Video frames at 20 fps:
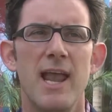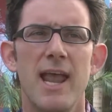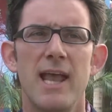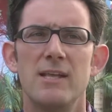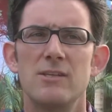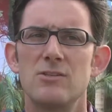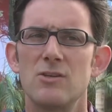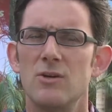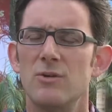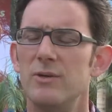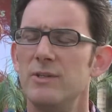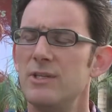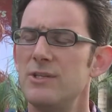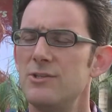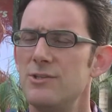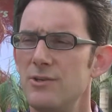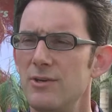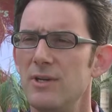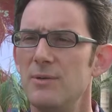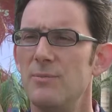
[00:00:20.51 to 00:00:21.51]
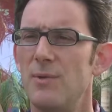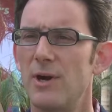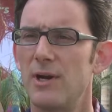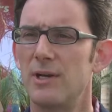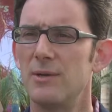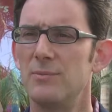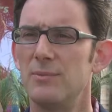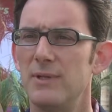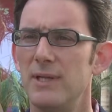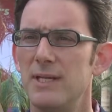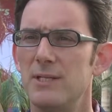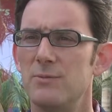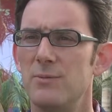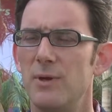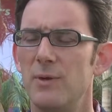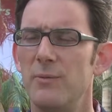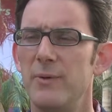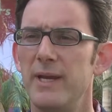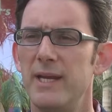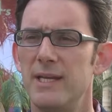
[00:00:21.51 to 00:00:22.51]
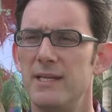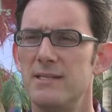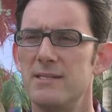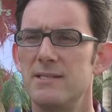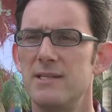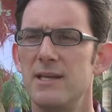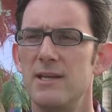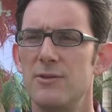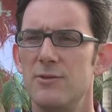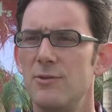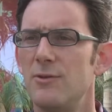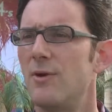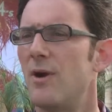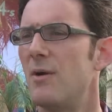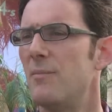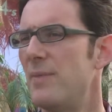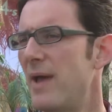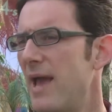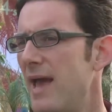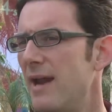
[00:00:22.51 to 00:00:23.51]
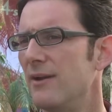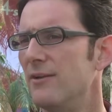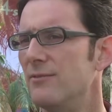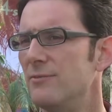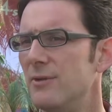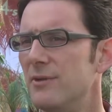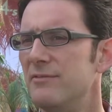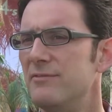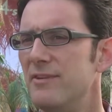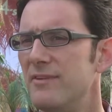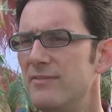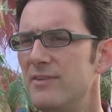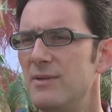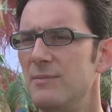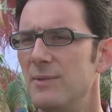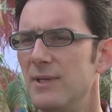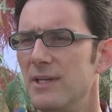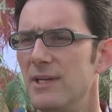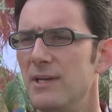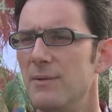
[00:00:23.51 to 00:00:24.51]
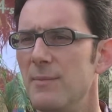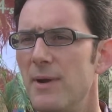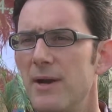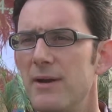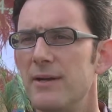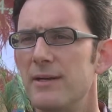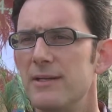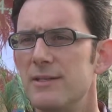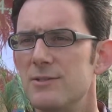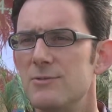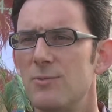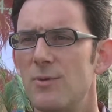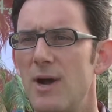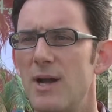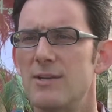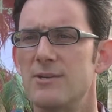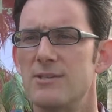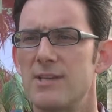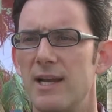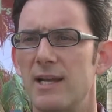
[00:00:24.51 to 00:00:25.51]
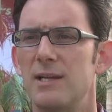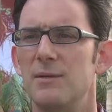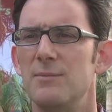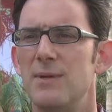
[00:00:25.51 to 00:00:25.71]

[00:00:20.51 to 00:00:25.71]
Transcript: And so in the tune-in marketplace, where we can see through our panel of what 50 million Americans watch second